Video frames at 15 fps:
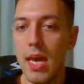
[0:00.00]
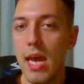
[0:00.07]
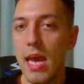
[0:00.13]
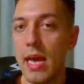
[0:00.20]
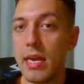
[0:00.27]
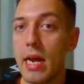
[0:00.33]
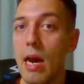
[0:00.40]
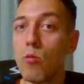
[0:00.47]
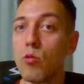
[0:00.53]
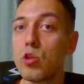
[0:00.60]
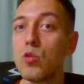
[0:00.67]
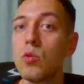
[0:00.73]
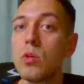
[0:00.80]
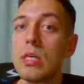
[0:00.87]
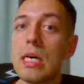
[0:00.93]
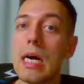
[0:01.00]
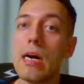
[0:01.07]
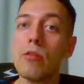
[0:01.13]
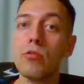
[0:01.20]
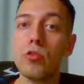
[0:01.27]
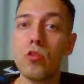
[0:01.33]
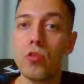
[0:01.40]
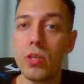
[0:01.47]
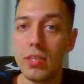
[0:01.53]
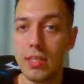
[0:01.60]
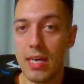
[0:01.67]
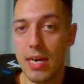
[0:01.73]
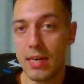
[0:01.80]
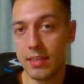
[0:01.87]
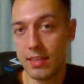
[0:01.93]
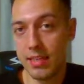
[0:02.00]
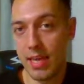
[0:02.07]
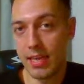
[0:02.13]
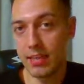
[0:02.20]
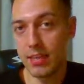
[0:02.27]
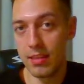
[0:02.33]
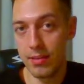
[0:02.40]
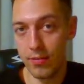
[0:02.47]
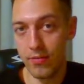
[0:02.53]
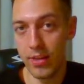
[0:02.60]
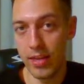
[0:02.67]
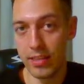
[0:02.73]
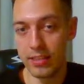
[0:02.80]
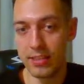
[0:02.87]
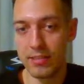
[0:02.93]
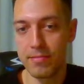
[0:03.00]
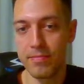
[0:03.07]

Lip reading: and how would you counterattack that defense.